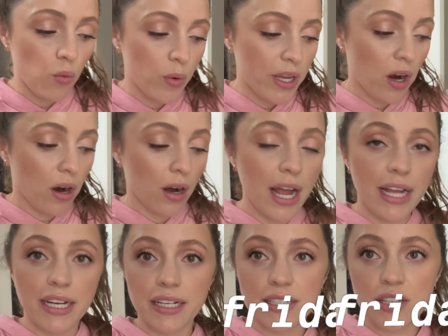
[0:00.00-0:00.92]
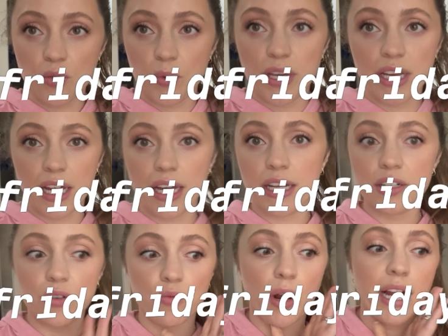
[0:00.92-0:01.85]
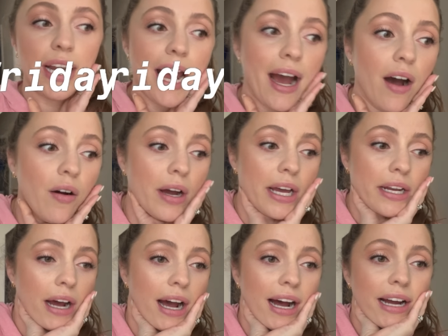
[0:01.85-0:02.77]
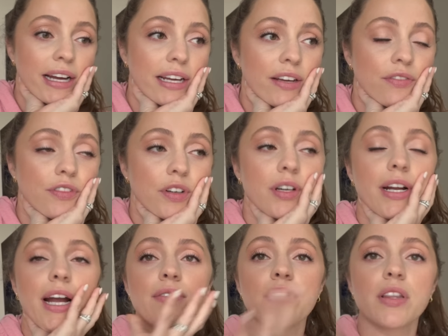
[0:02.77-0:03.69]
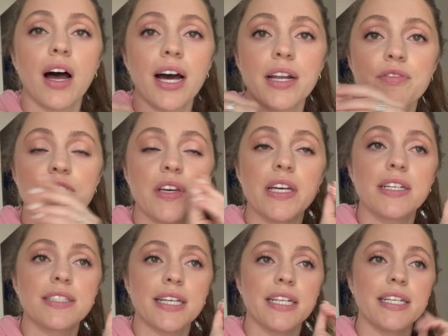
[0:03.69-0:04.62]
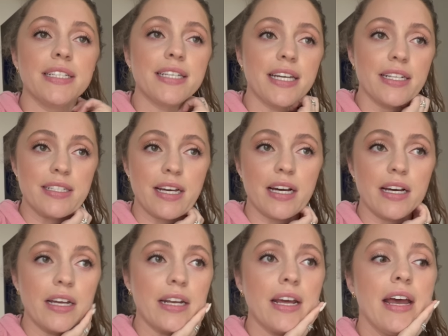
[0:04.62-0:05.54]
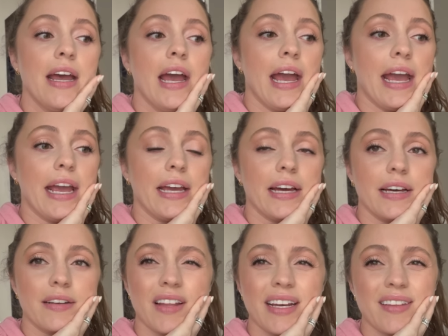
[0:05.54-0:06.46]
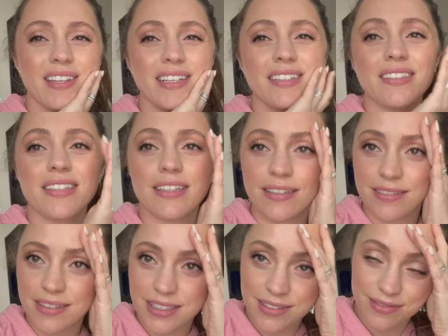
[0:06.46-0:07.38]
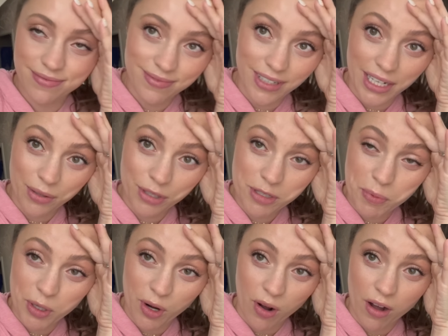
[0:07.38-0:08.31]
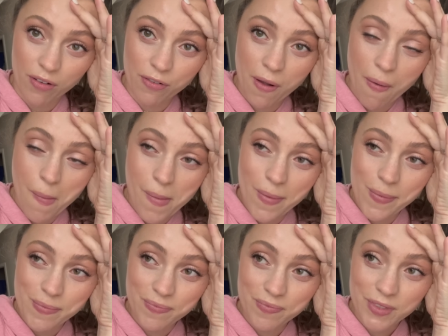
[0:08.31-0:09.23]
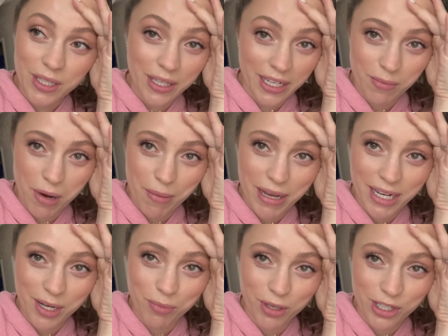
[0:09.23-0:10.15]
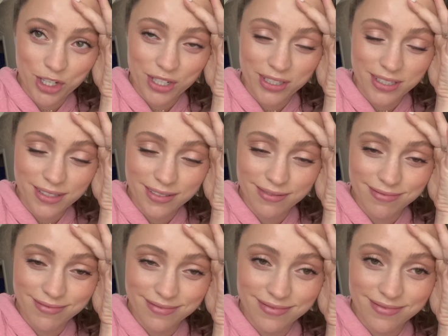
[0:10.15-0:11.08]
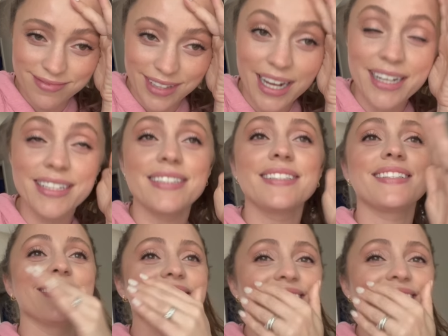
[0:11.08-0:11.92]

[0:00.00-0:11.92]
we are heading into the weekend right now, and I feel like I have a lot of things I need to get done, and like things that I always put off. Cleaning my makeup brushes, that is